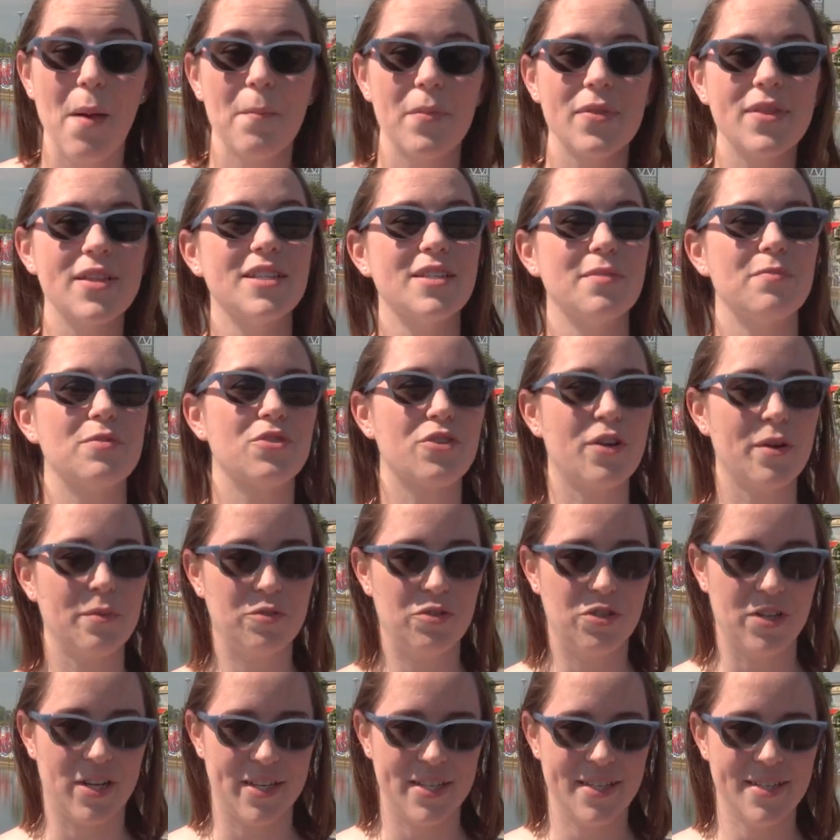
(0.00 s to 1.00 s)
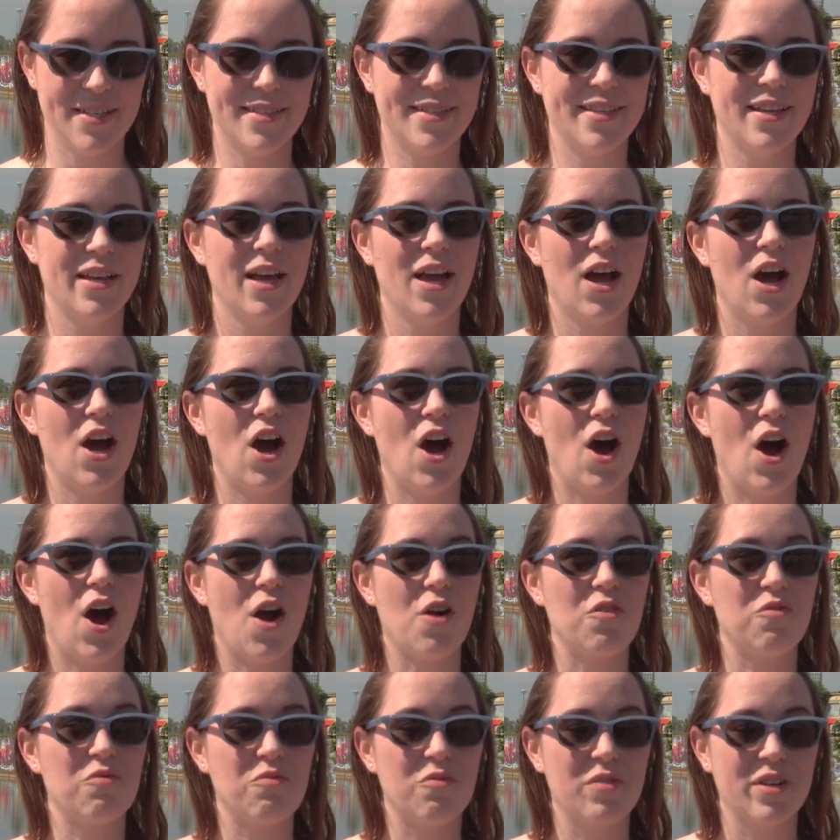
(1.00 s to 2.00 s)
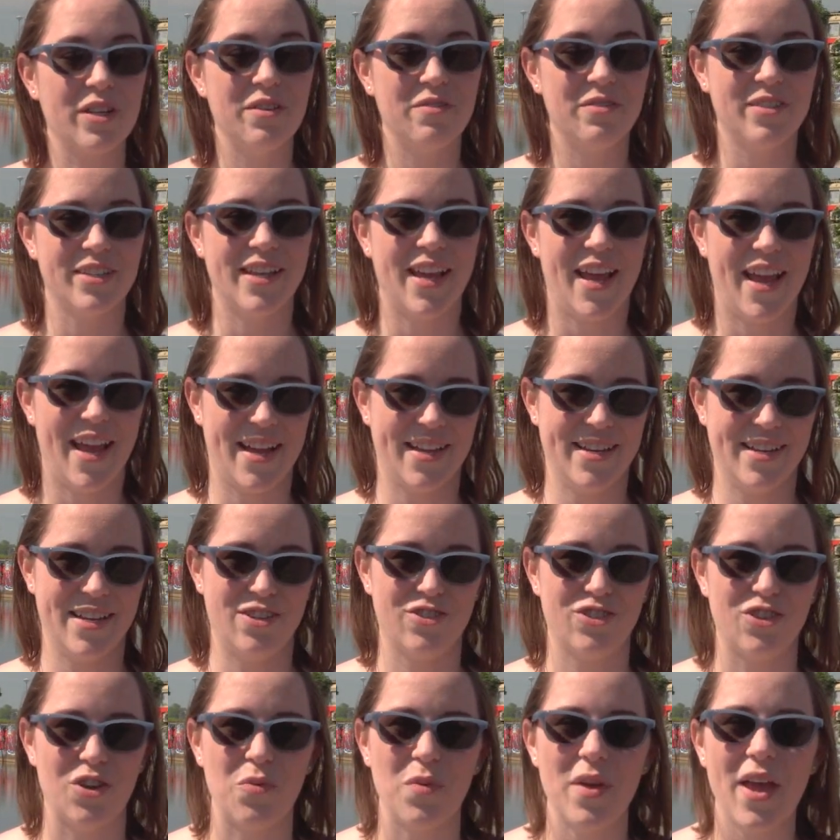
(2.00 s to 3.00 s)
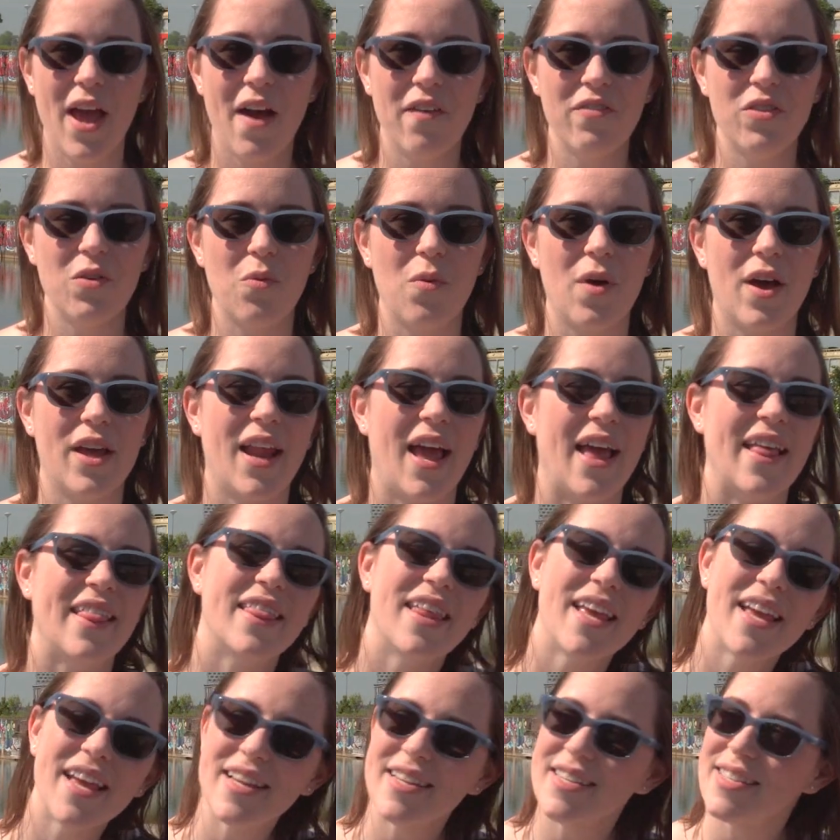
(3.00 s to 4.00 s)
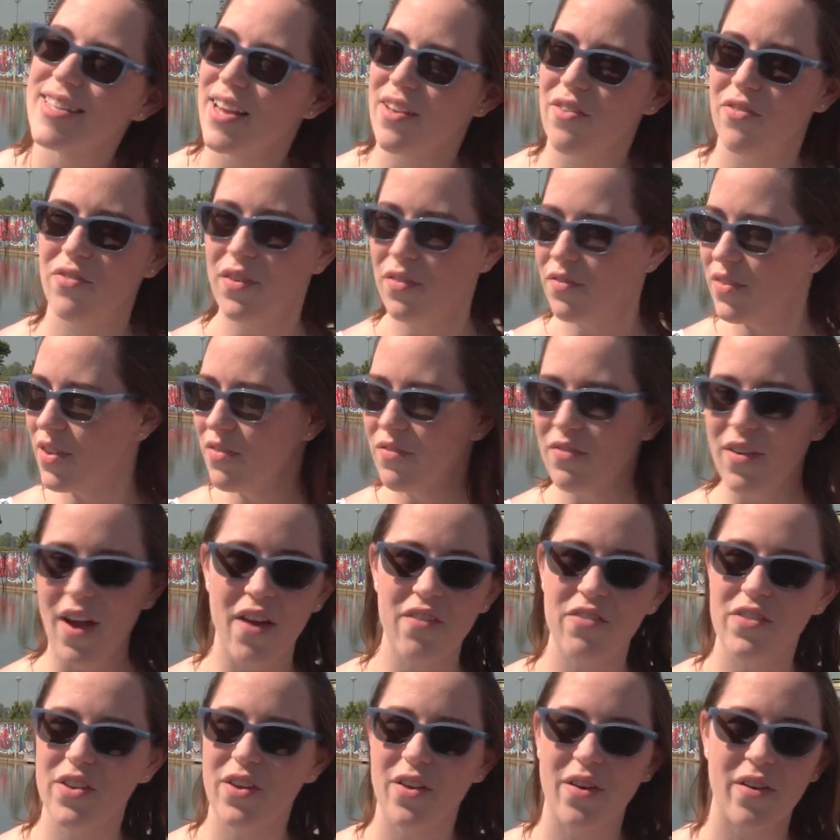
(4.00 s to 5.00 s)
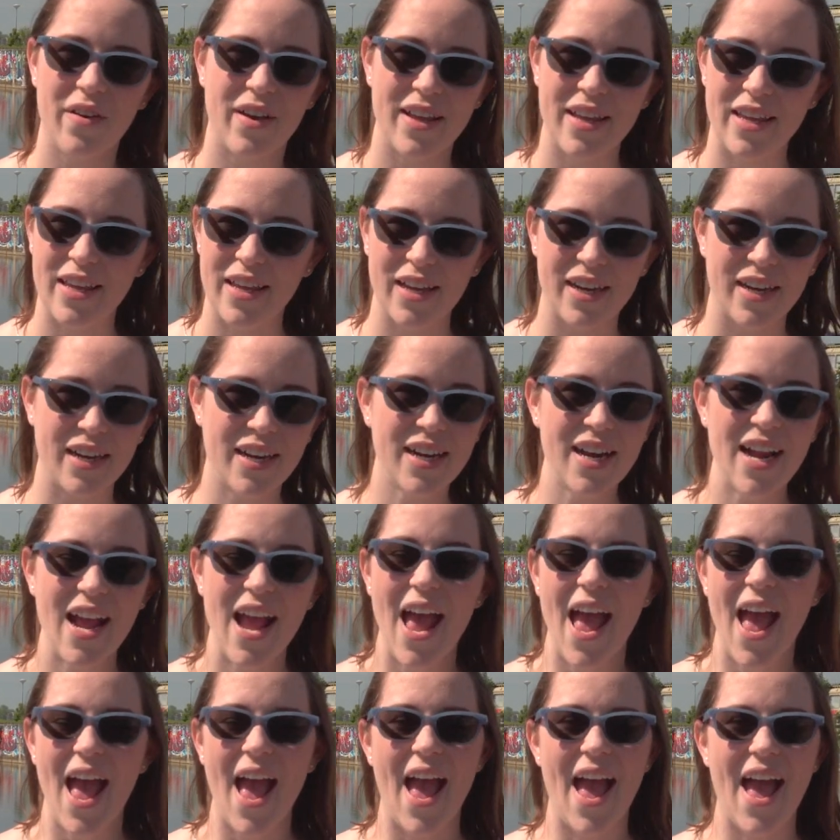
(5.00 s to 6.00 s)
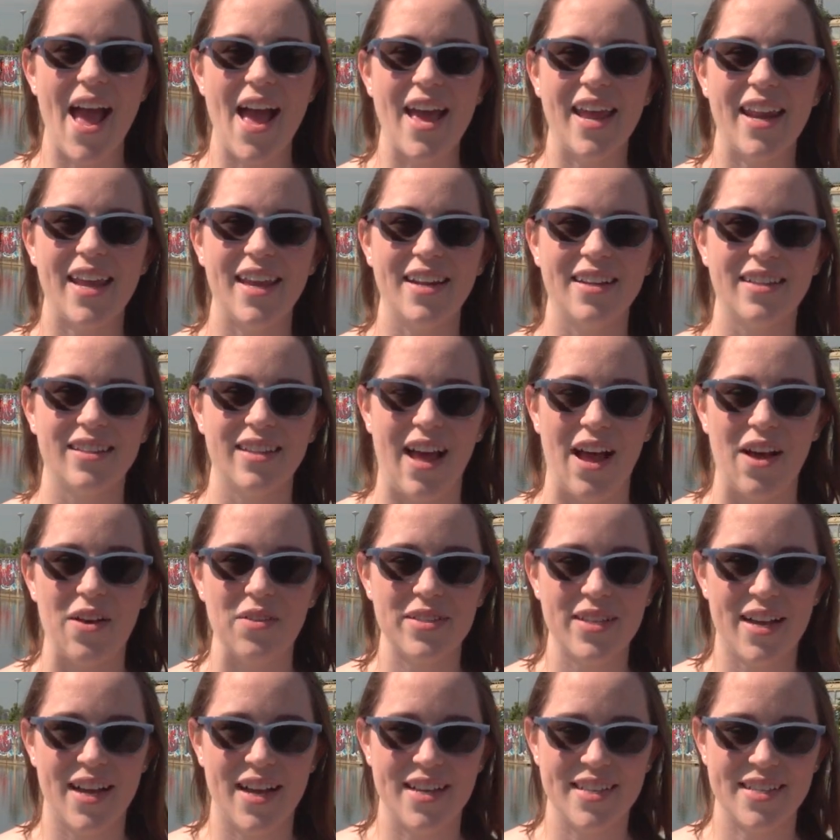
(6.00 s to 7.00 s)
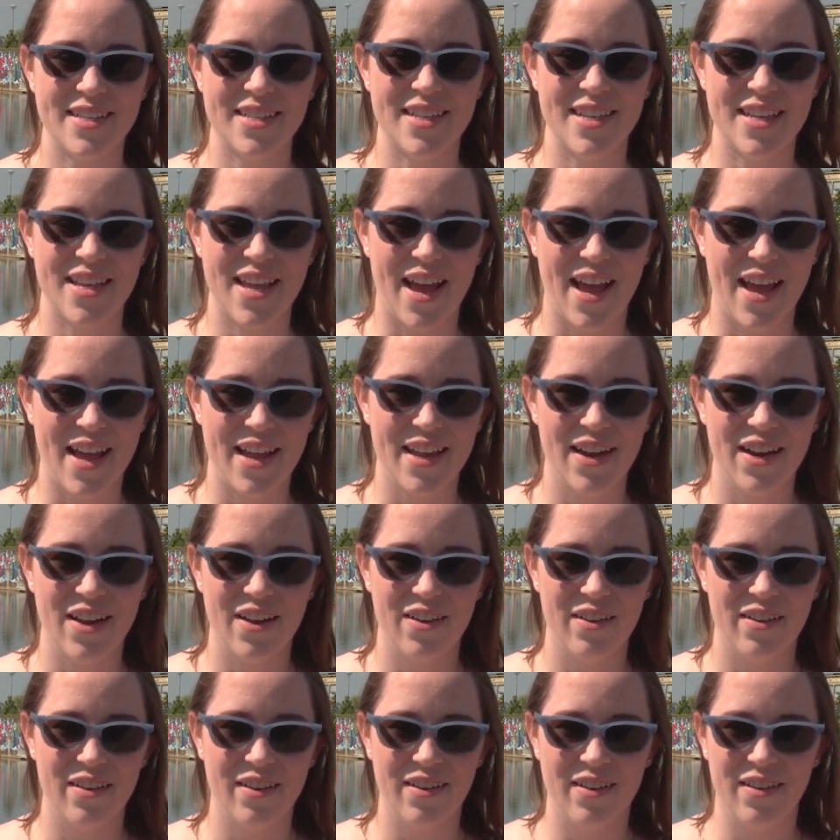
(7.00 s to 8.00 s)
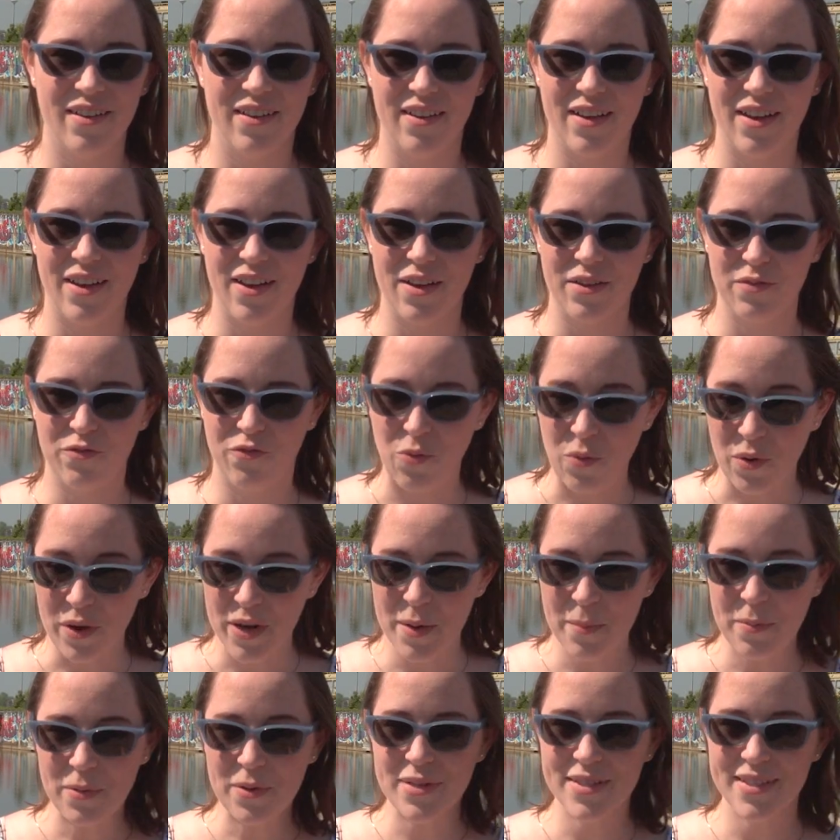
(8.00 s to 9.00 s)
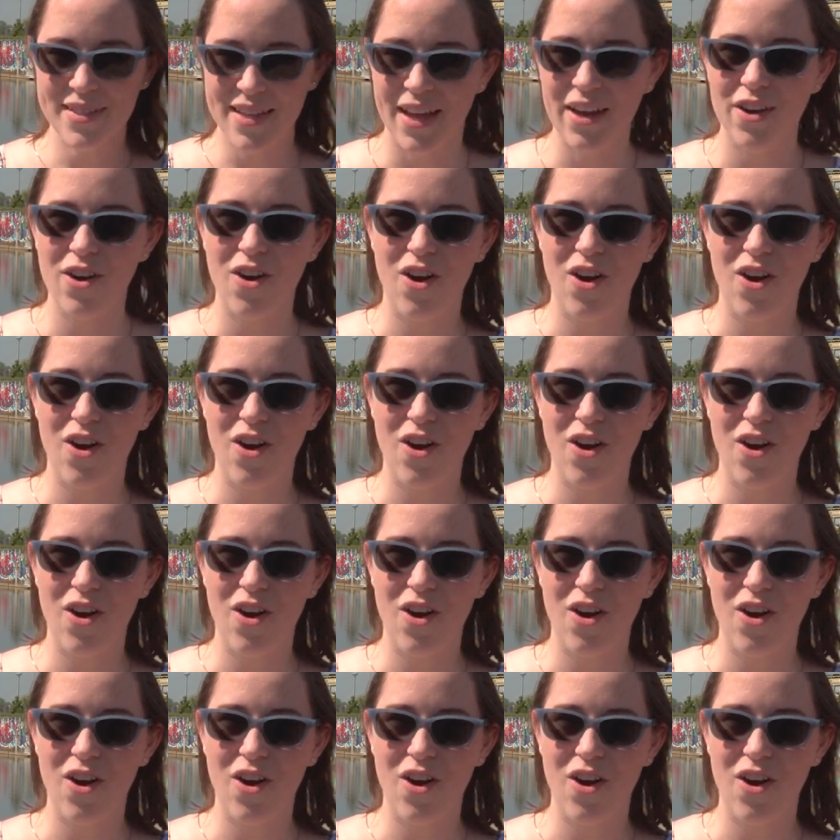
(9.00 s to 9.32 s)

But the subscriptions are really, really handy. So we have the one, I think it's like €55 a year, and it allows us to get 40%